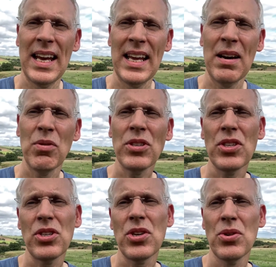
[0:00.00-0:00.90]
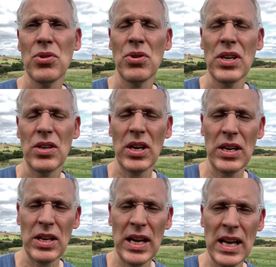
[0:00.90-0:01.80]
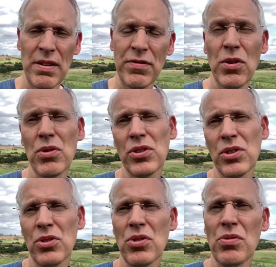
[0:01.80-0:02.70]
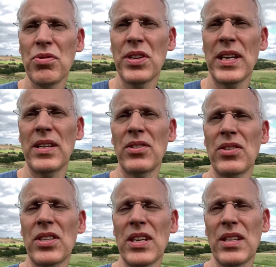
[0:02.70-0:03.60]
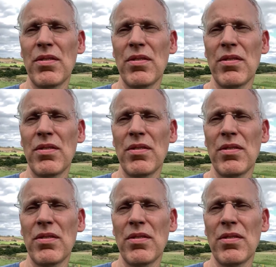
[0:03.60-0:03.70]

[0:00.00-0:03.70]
And I wanted to focus on two things.